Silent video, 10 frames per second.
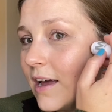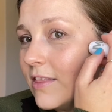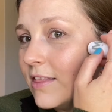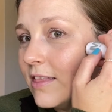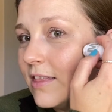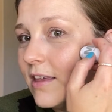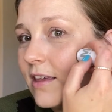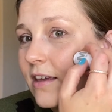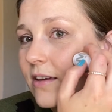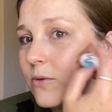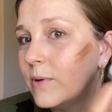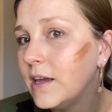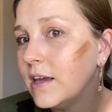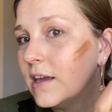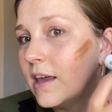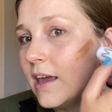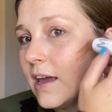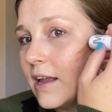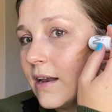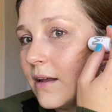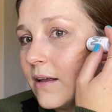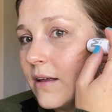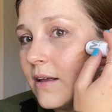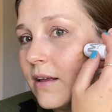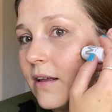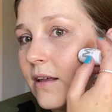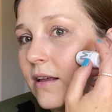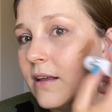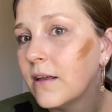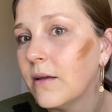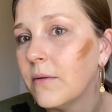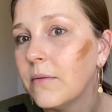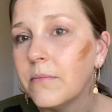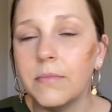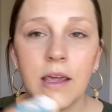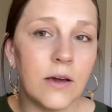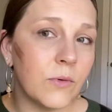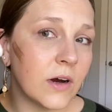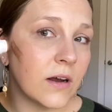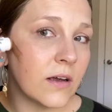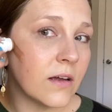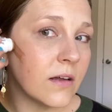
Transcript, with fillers: I think we can make it work.